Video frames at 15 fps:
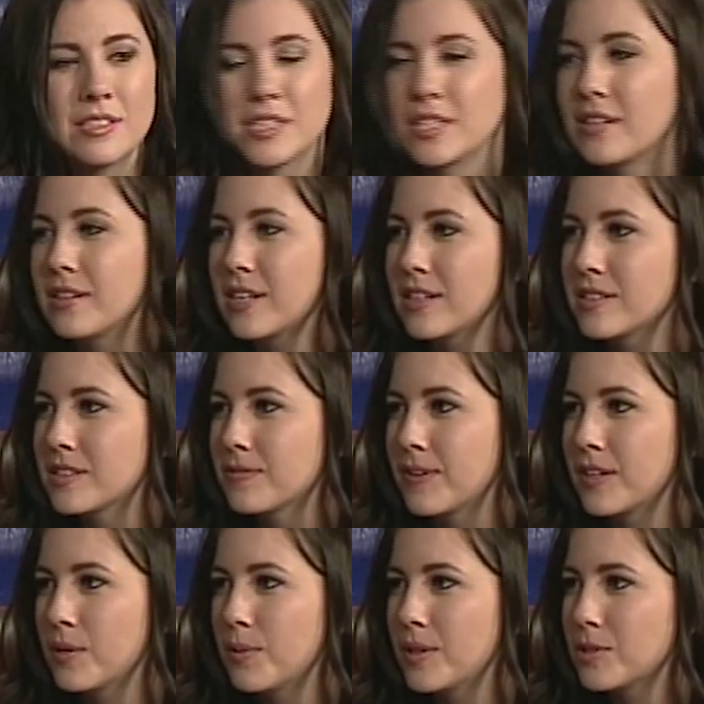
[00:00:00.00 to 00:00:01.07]
Sundance to
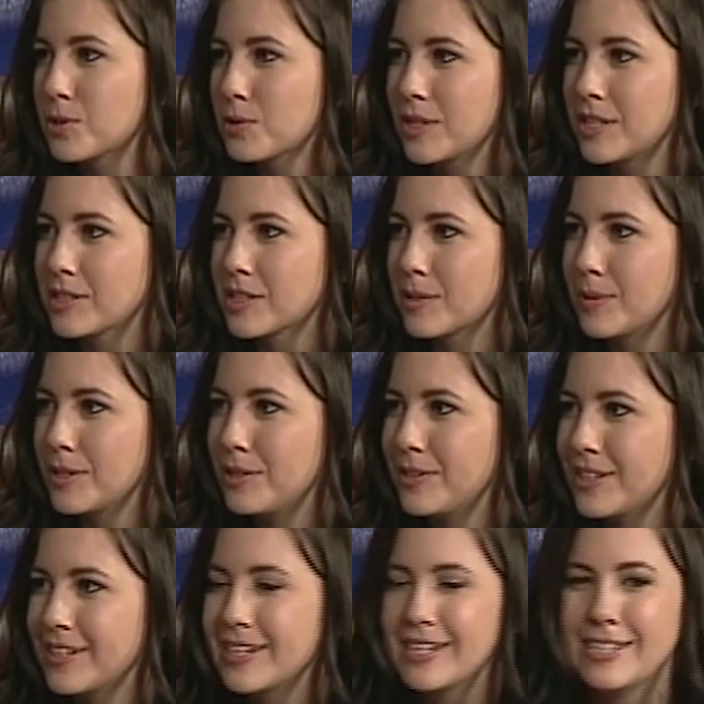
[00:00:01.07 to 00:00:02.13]
find out when the screenings are, when you
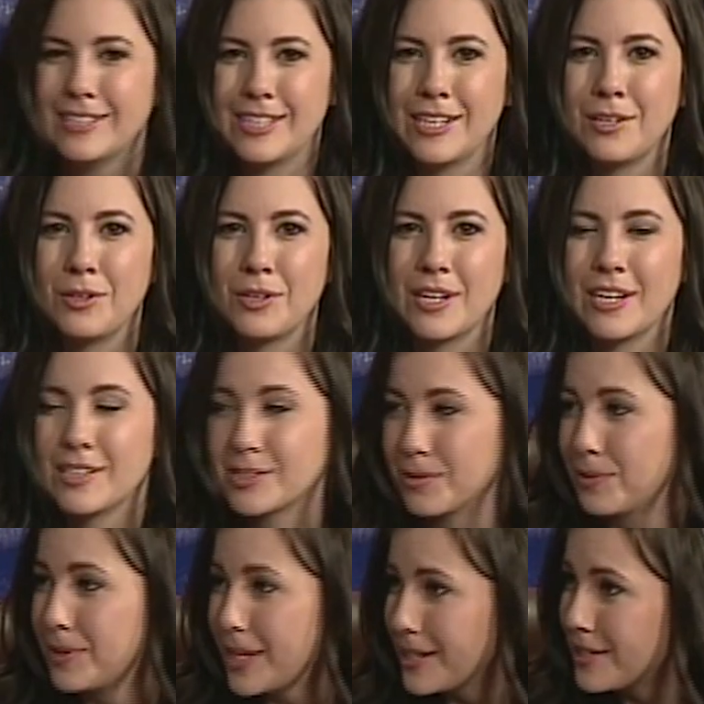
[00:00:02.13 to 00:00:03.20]
can take a look at it. So
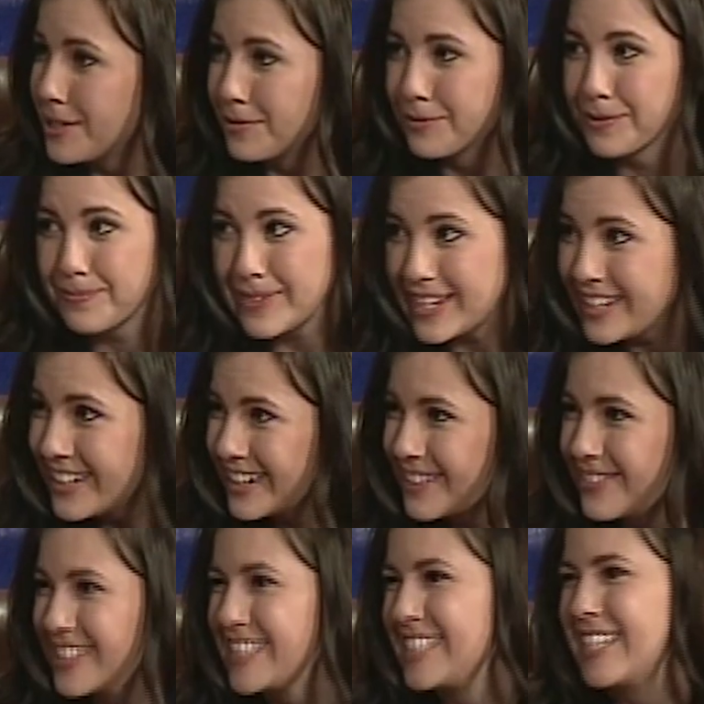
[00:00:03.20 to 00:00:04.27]
thank you for being here
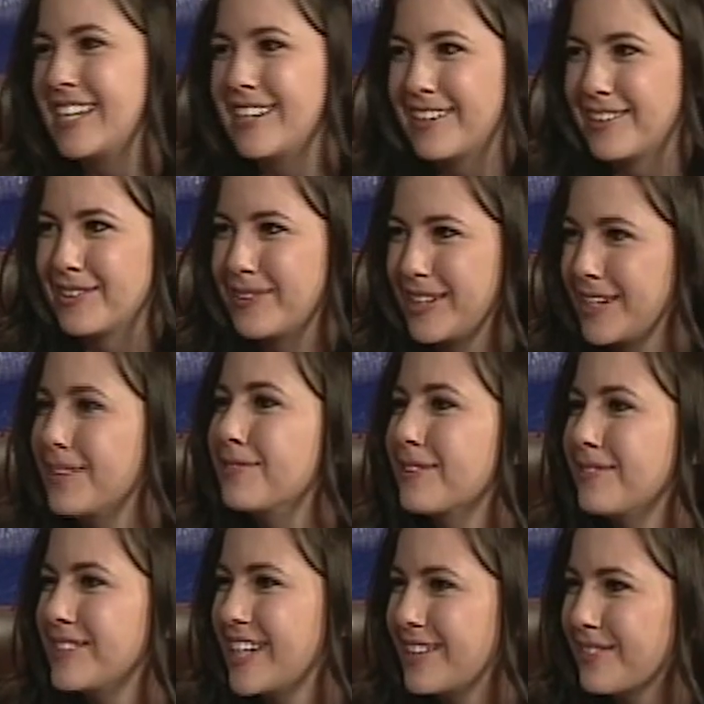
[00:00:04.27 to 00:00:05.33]
once thank again, all the way up
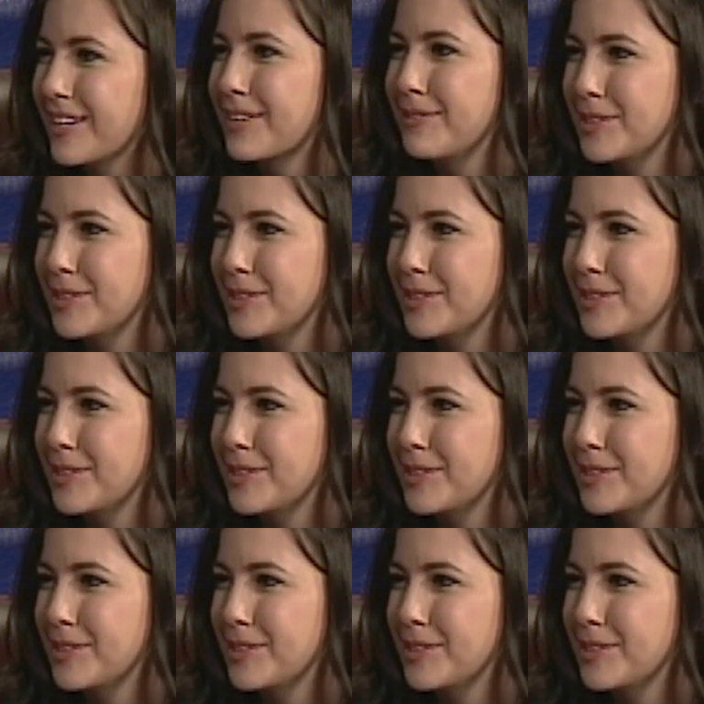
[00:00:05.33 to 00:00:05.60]
from Denmark.